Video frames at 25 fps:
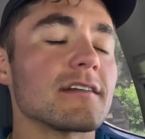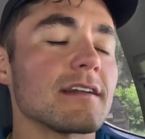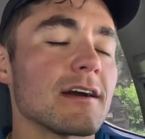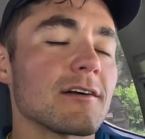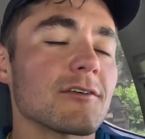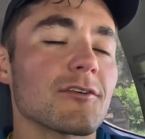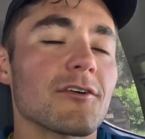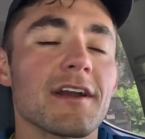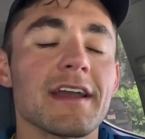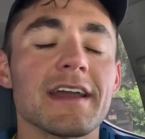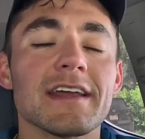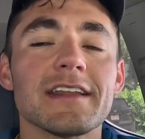Now,
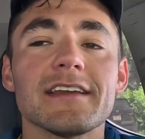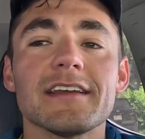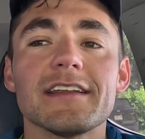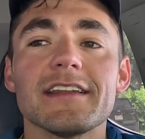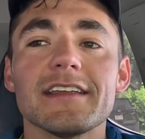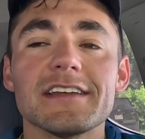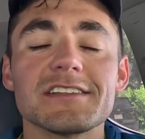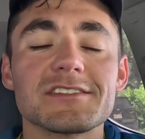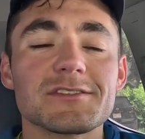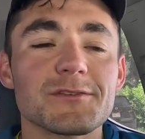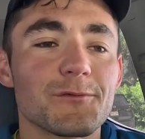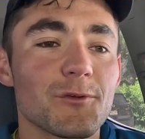granted,
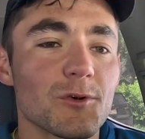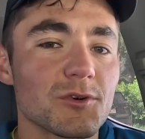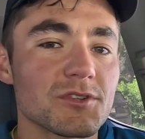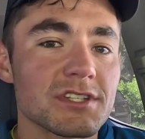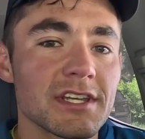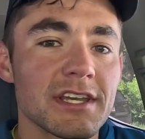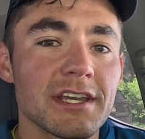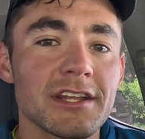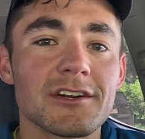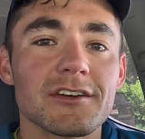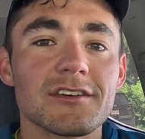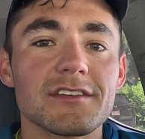it's a
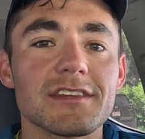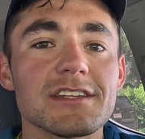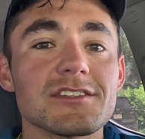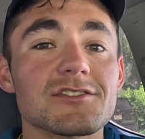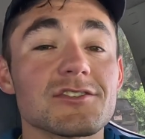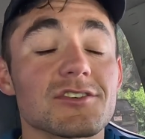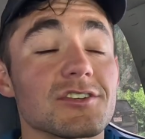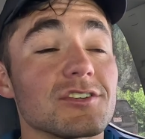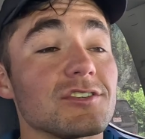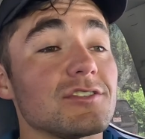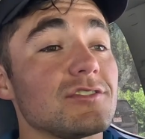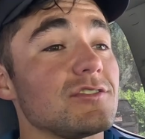14er. These
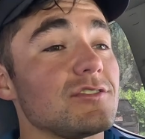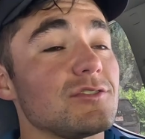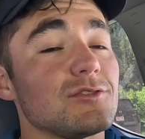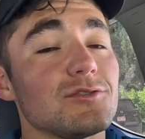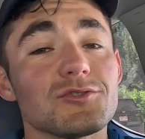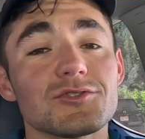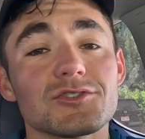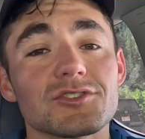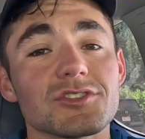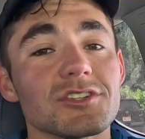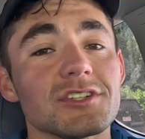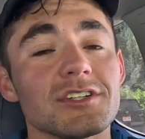are
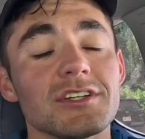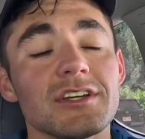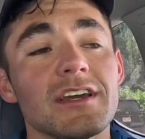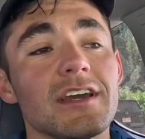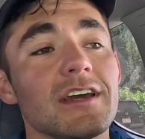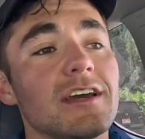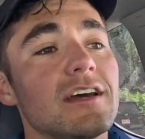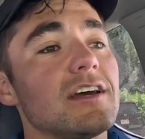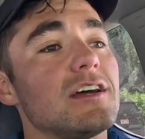usually